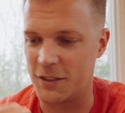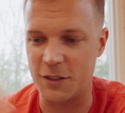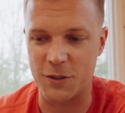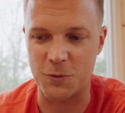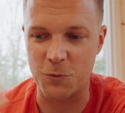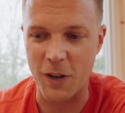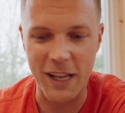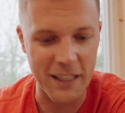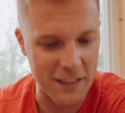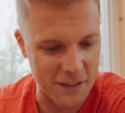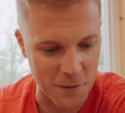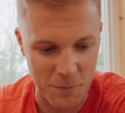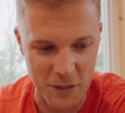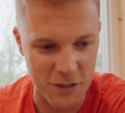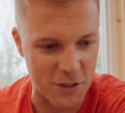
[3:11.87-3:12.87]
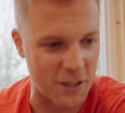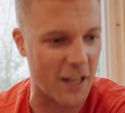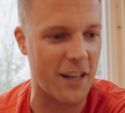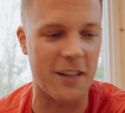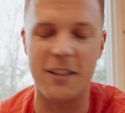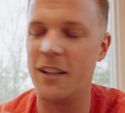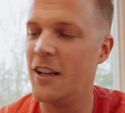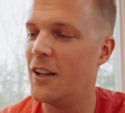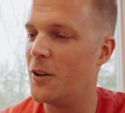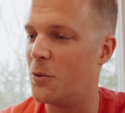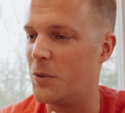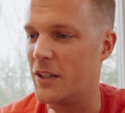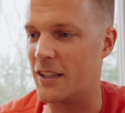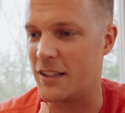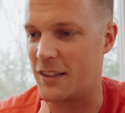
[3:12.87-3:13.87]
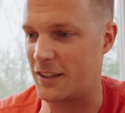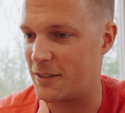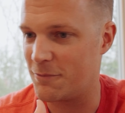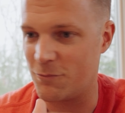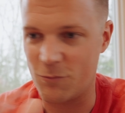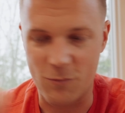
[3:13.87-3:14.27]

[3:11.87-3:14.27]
just ready to be shared with